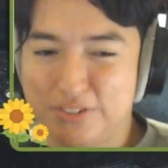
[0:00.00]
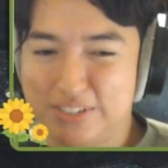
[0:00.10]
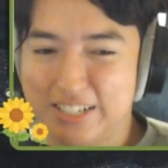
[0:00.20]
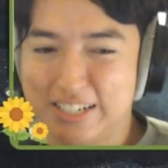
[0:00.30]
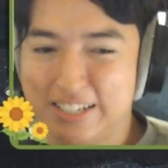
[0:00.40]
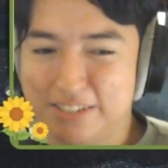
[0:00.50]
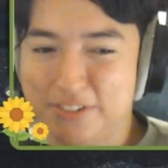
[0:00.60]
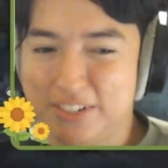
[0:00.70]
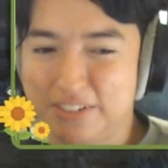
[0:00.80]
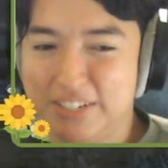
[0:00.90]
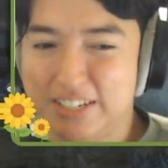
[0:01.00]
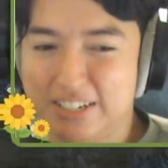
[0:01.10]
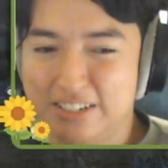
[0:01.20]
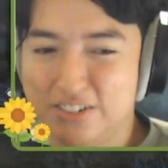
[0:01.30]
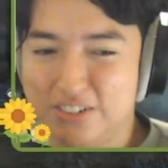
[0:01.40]
said that we
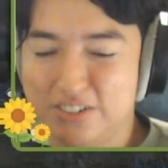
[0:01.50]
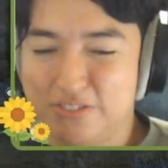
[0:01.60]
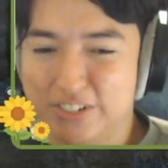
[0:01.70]
Laminsians work